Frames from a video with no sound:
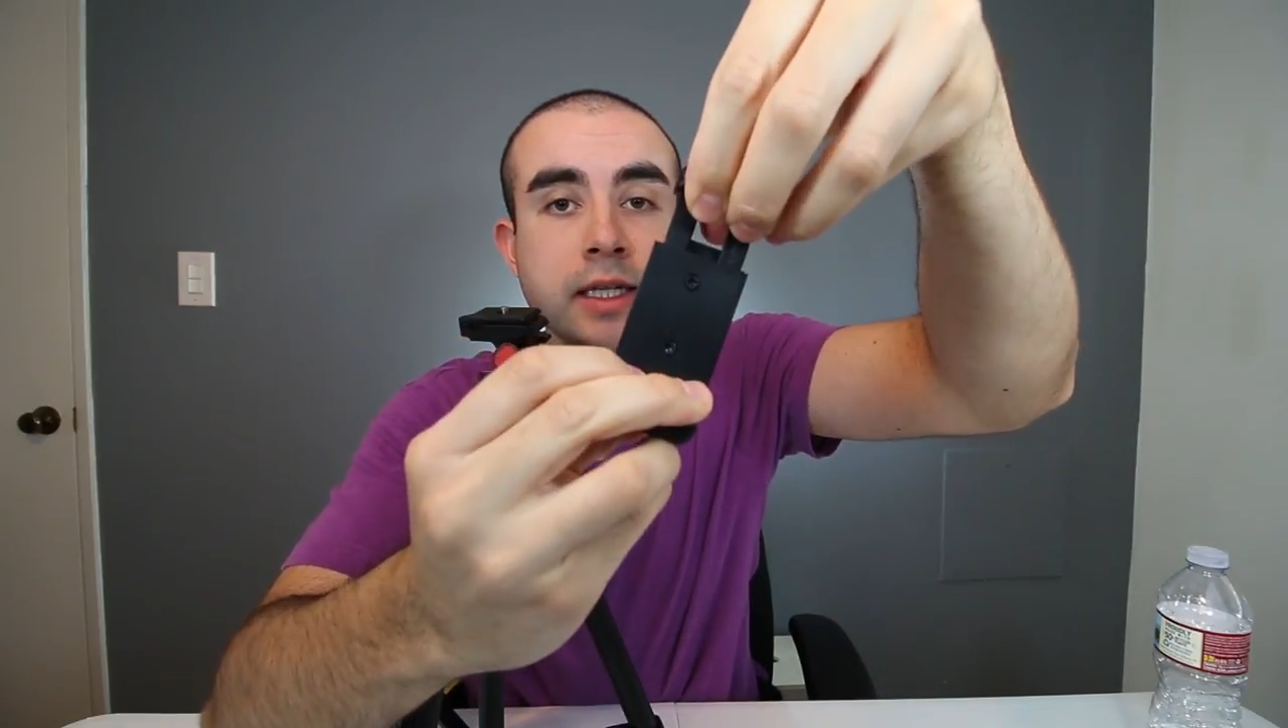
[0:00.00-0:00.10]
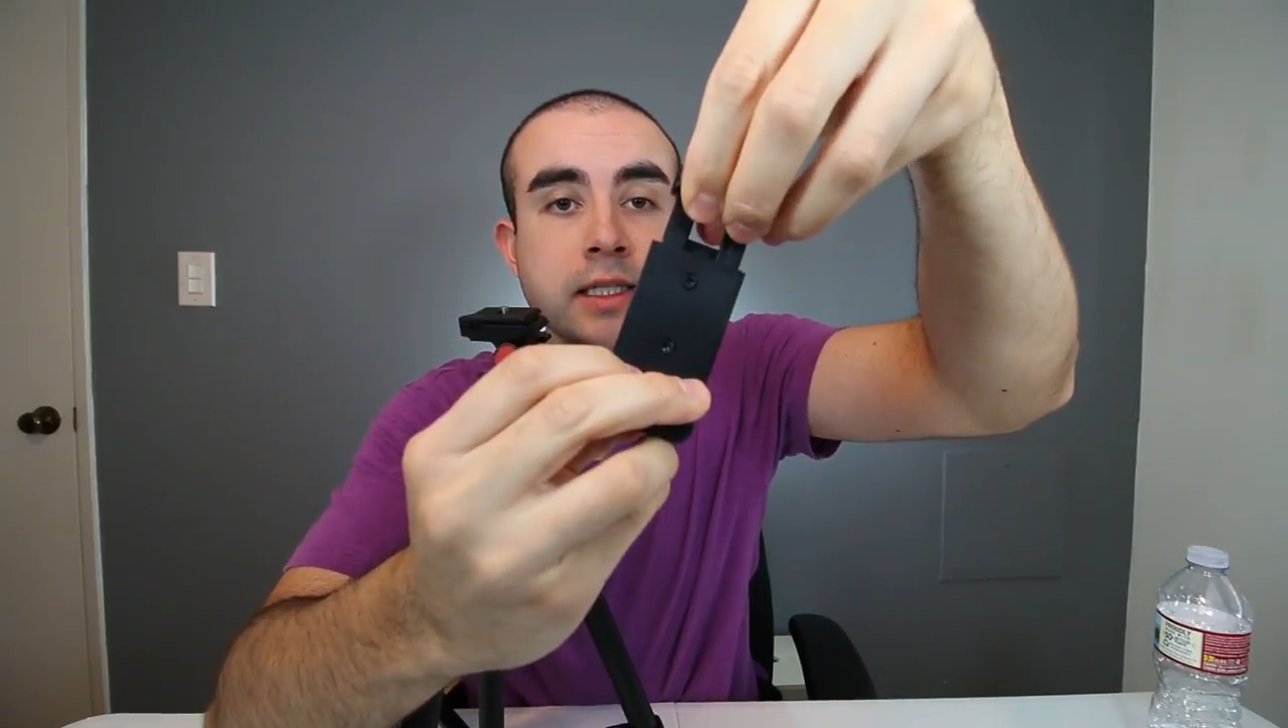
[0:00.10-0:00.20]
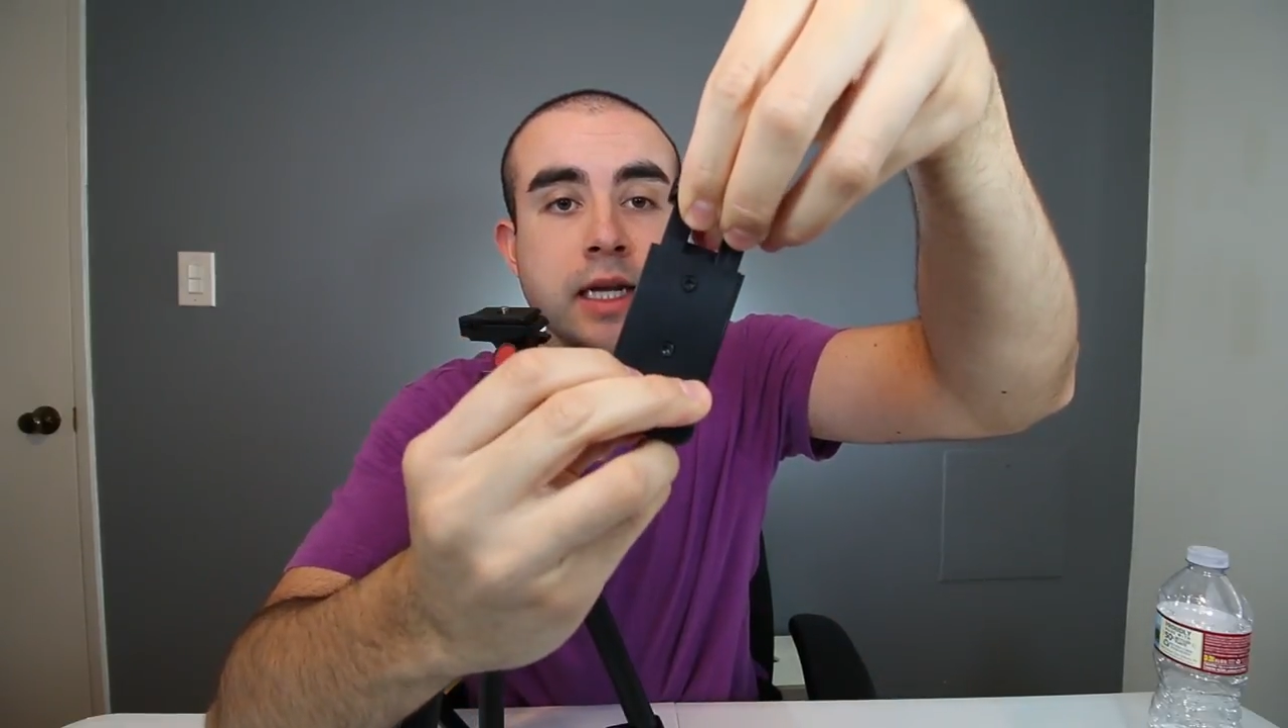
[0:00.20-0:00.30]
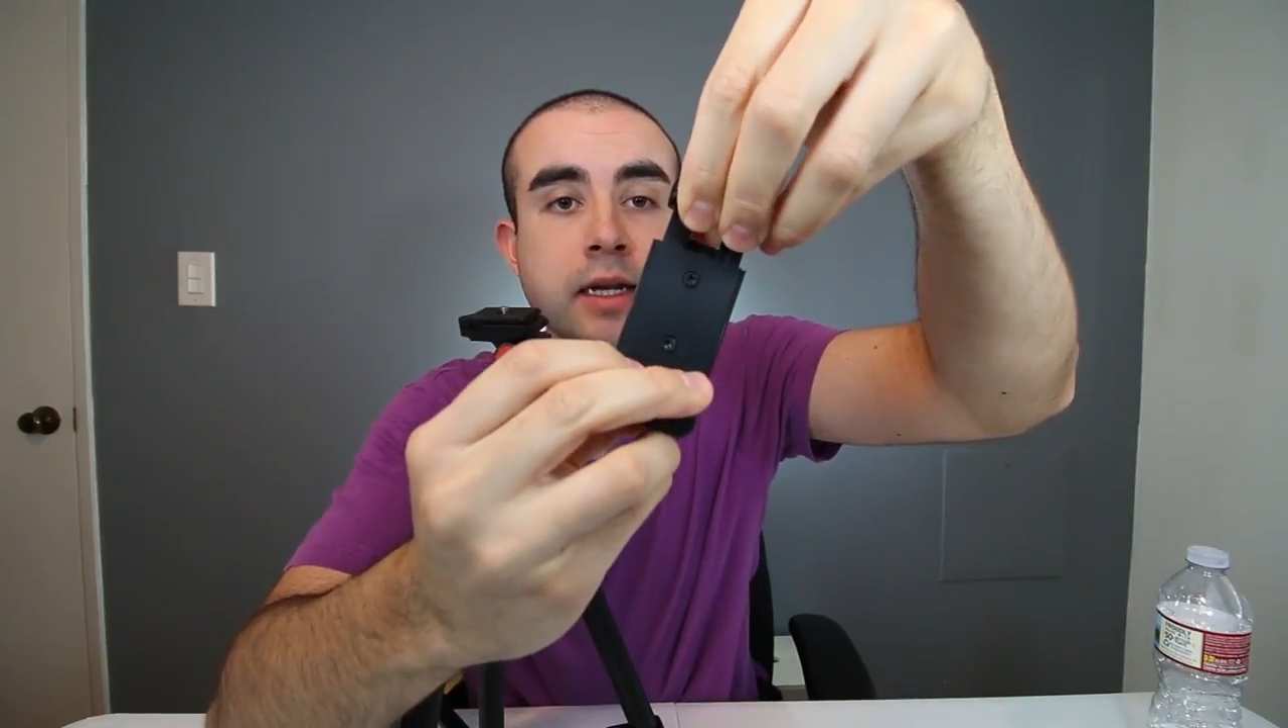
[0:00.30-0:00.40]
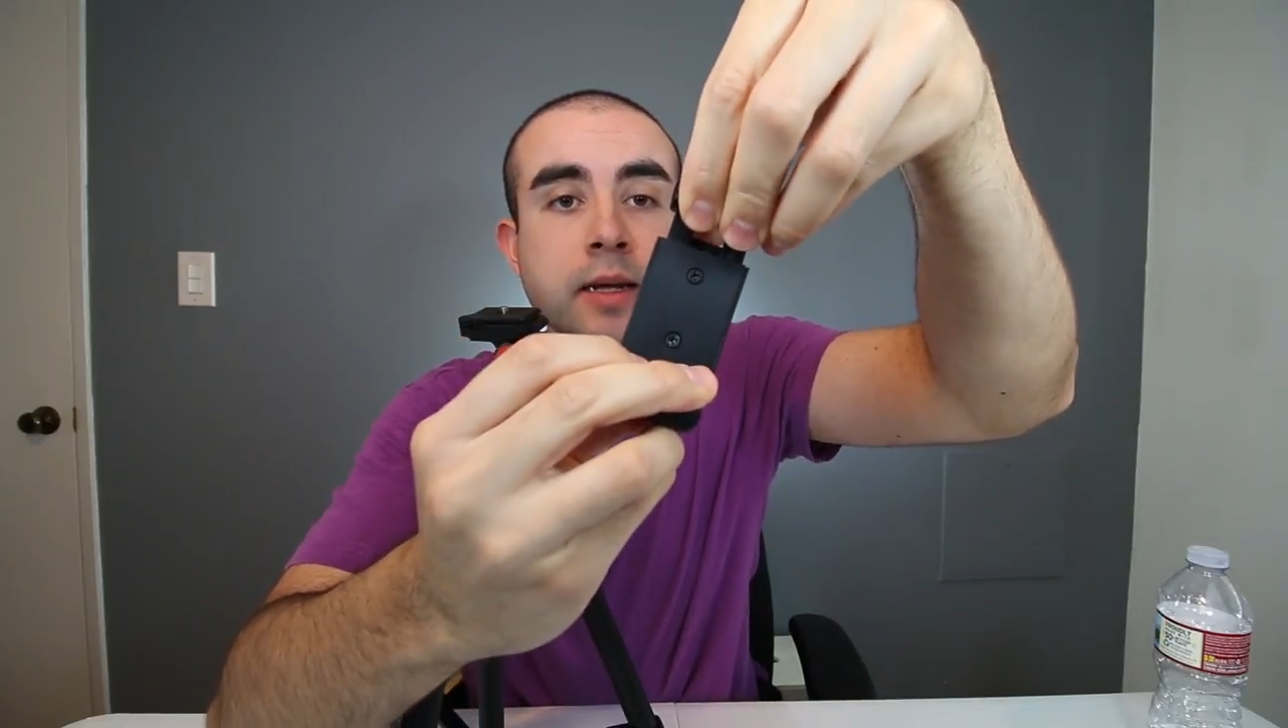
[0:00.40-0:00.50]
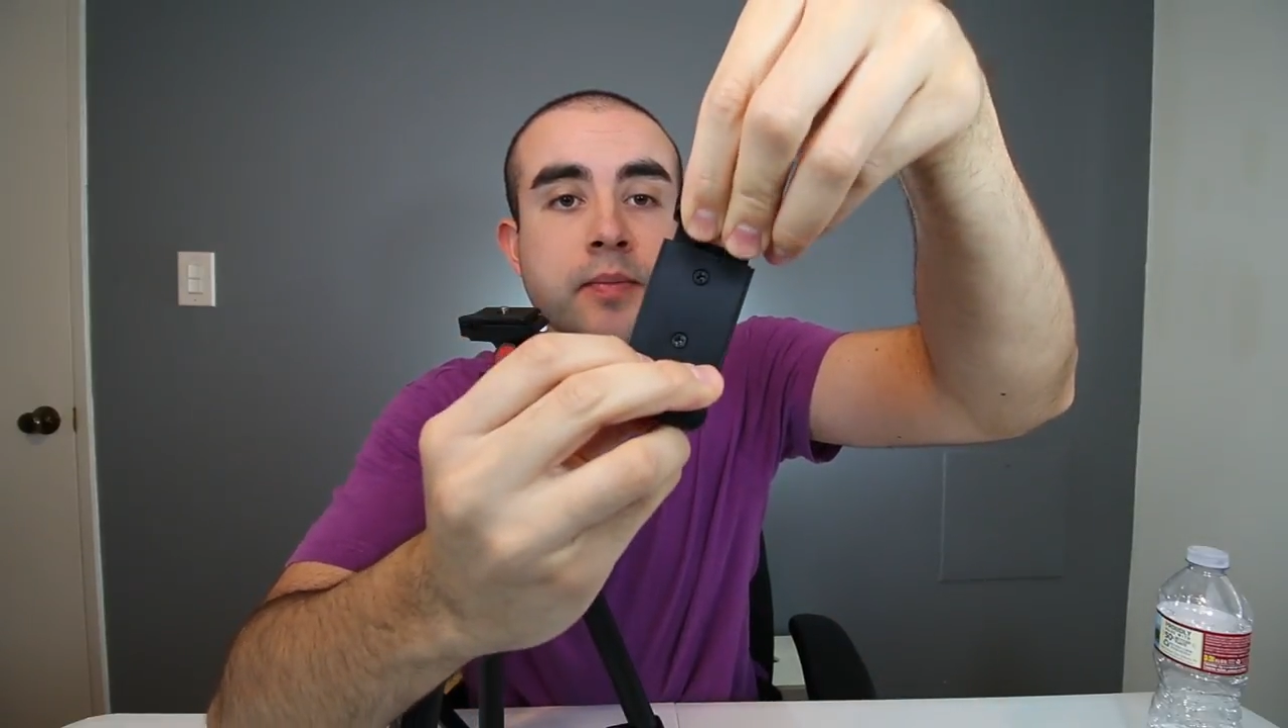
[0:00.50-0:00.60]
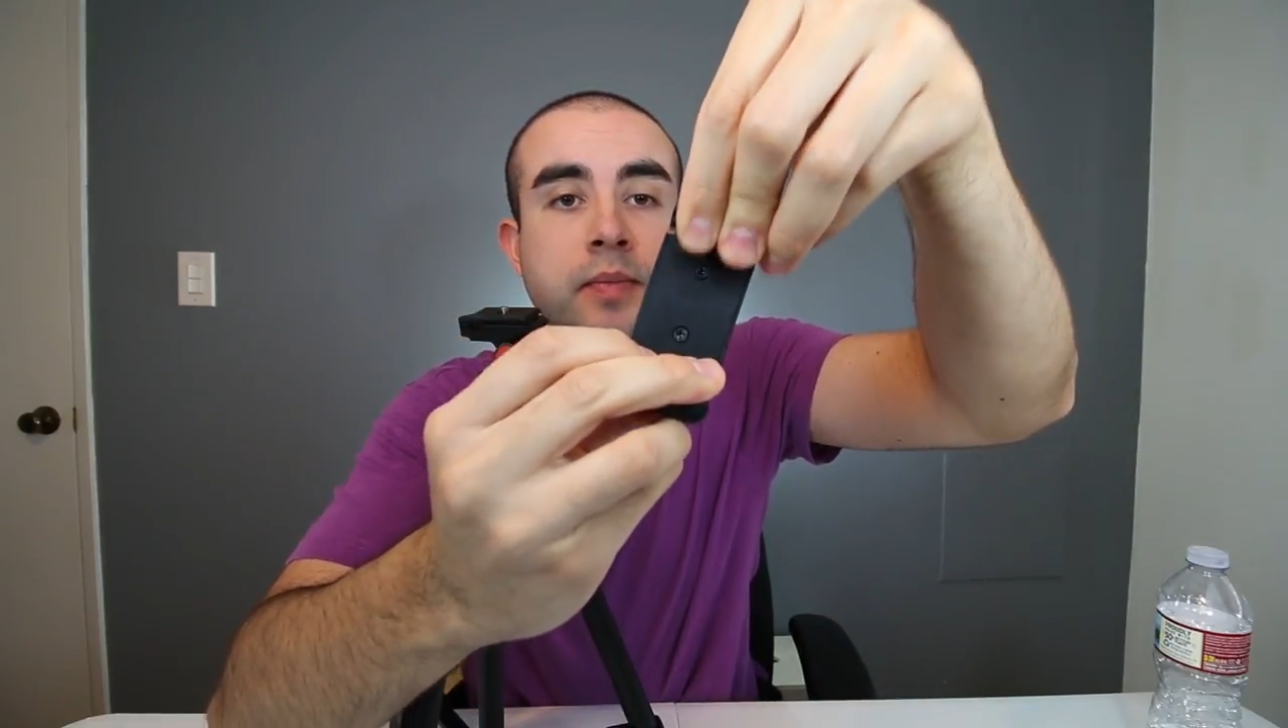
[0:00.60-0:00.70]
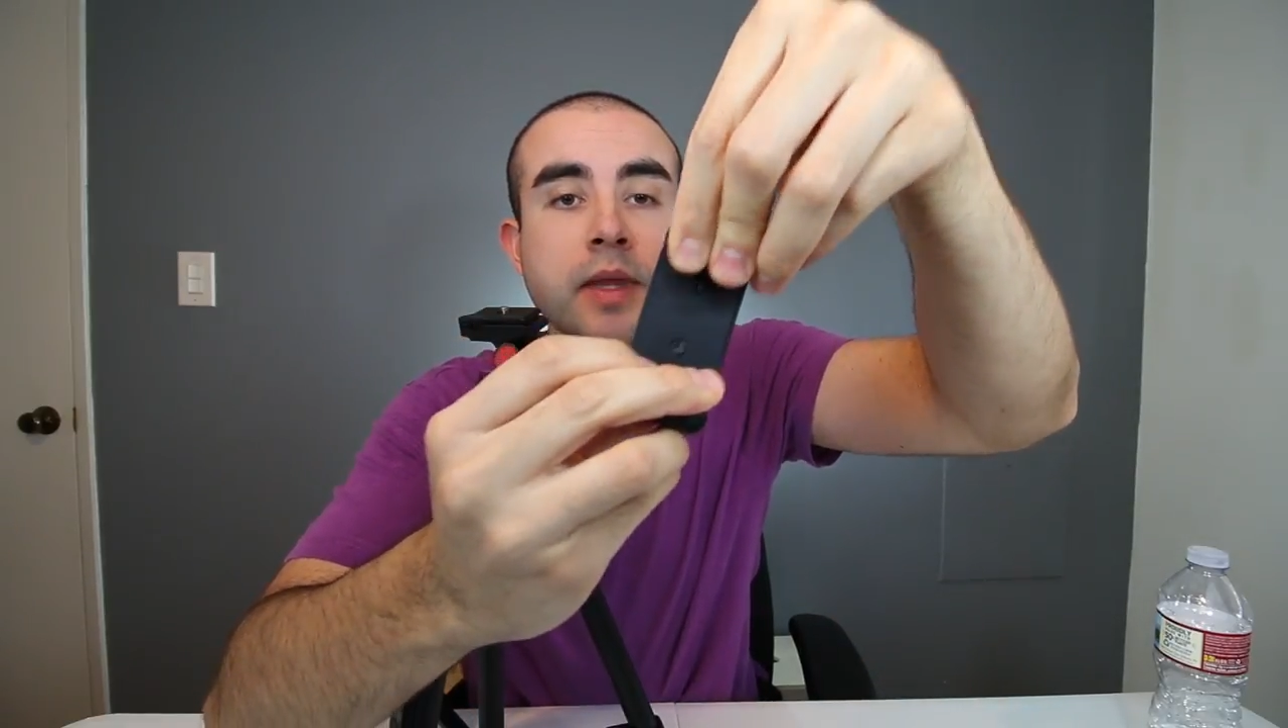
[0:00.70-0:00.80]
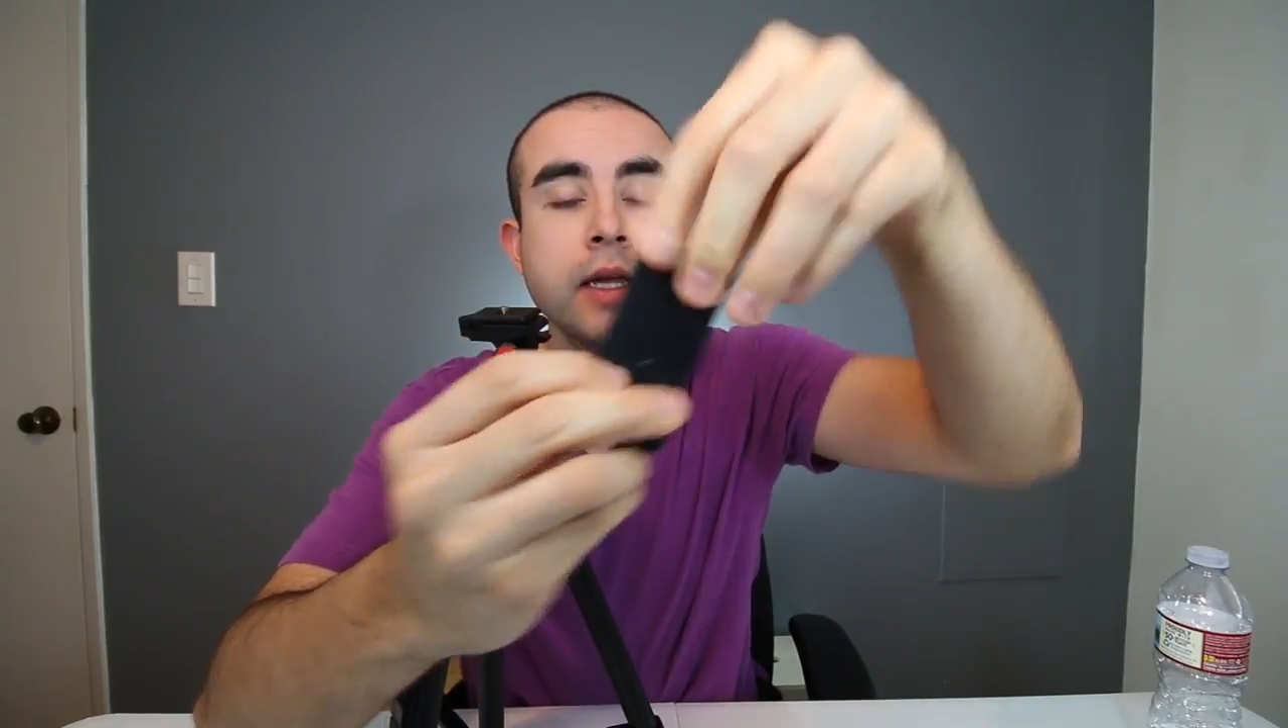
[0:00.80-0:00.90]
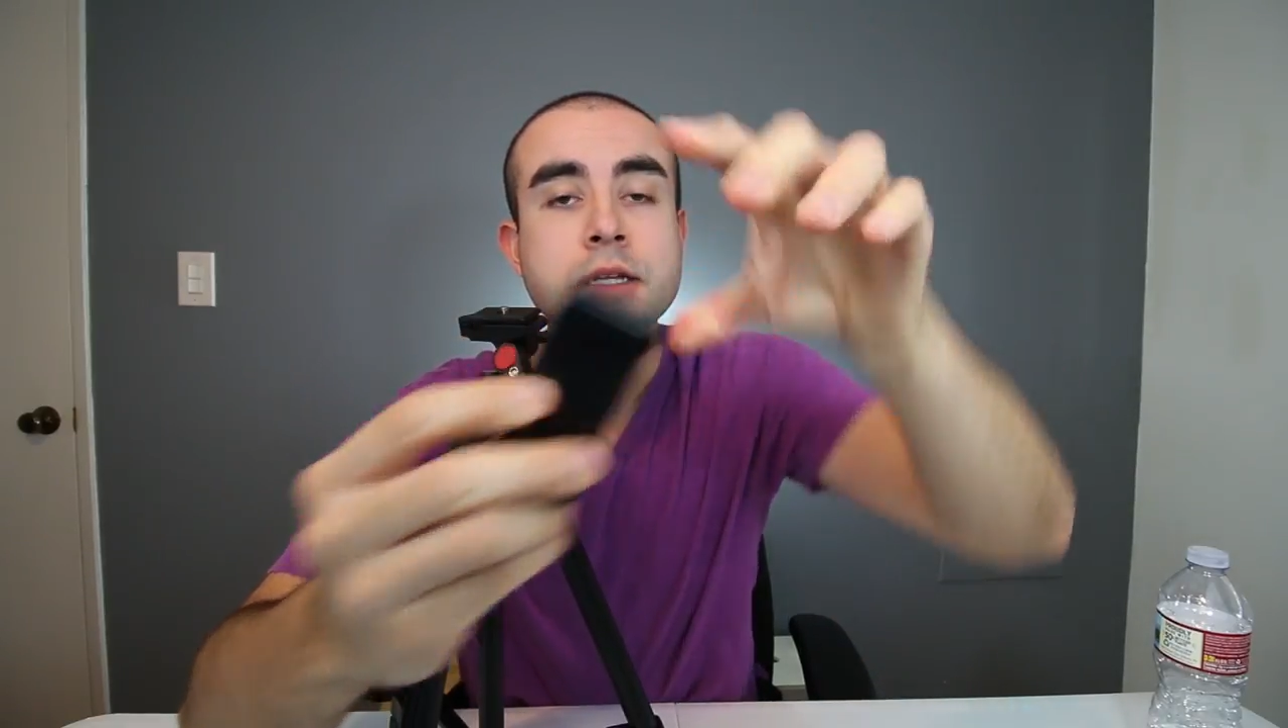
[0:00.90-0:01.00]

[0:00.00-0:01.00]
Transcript: extend it